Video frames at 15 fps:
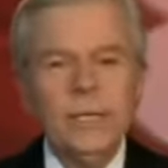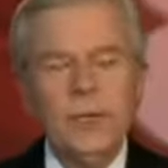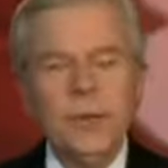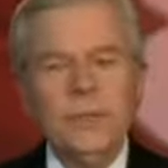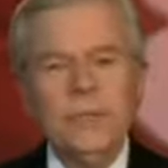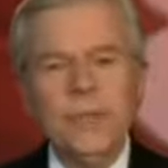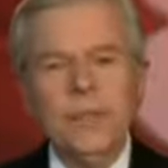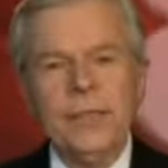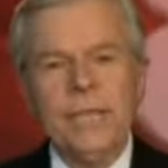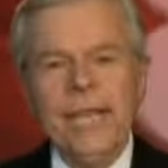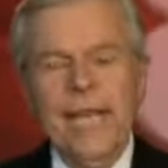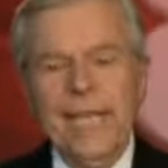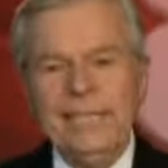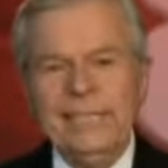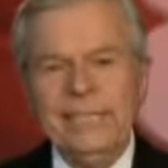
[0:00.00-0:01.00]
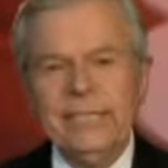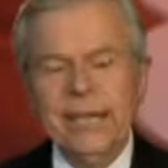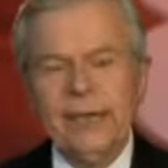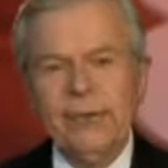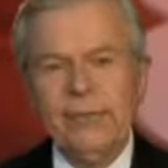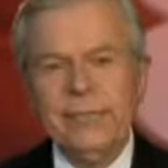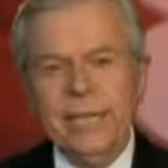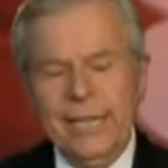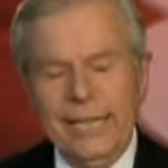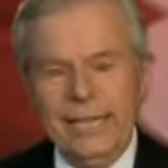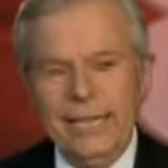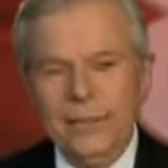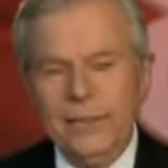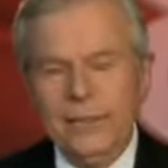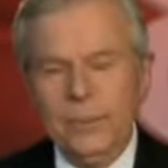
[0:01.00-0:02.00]
Those are the 1,800
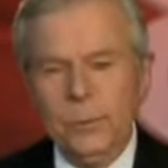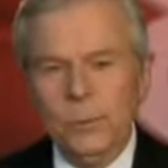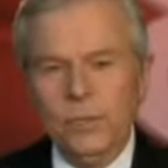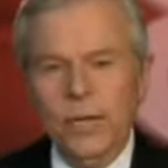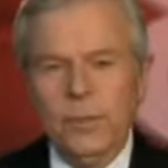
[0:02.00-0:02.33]
delegates that will